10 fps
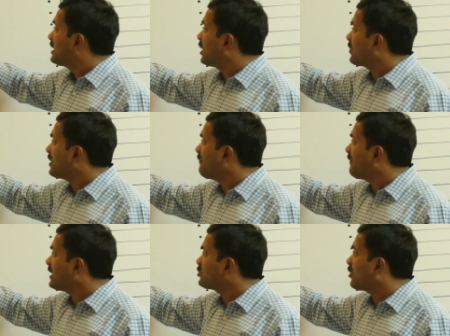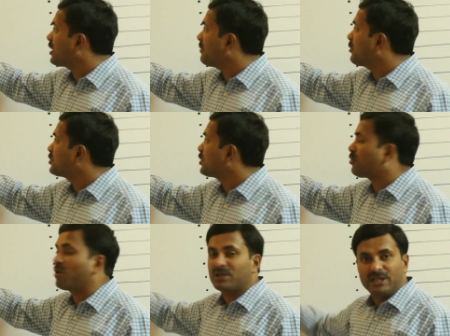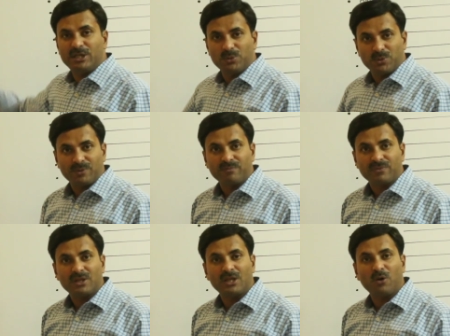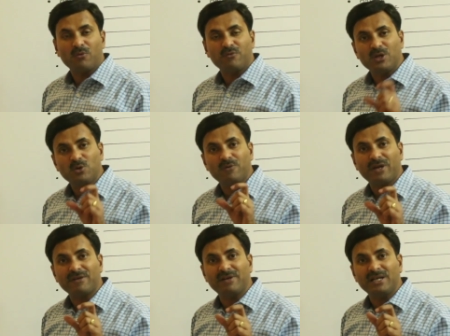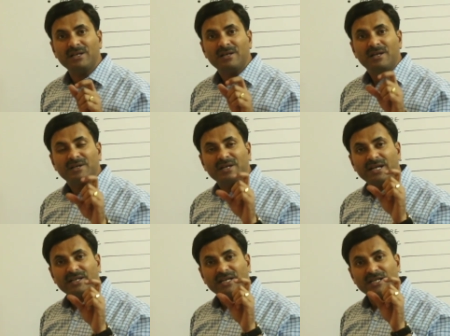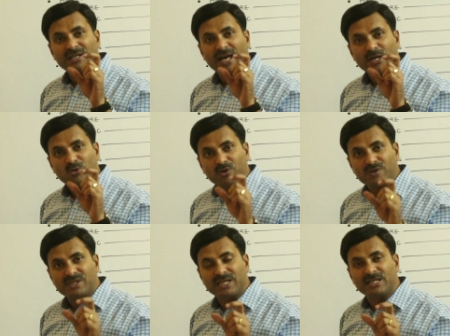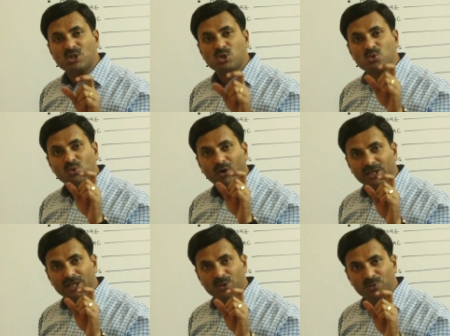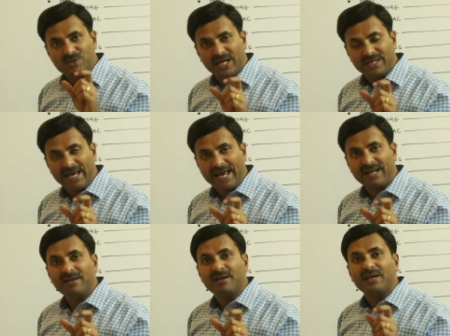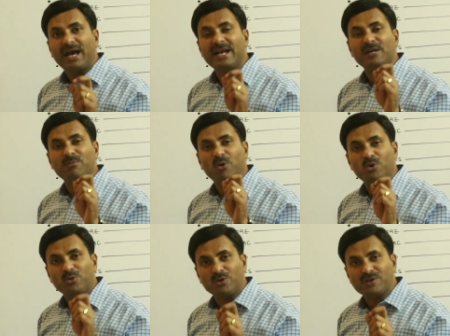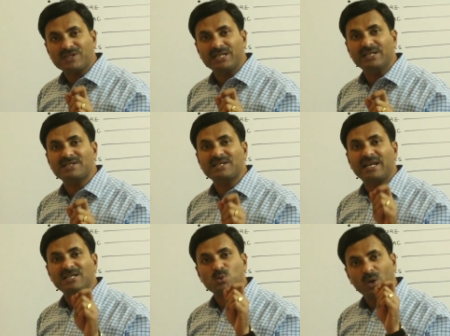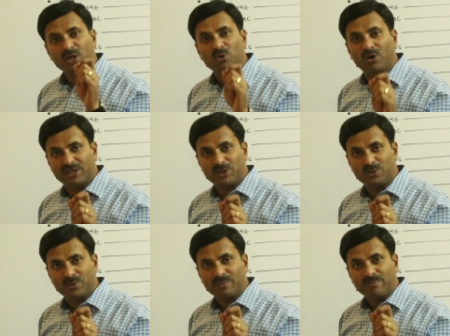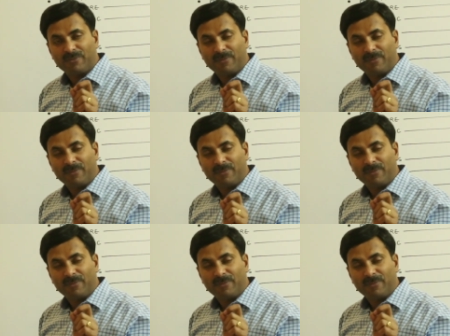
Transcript: now if I talk about the cotyledon, now we know very well that in dicot seeds two cotyledons are there, and in monocot seeds there is one cotyledon.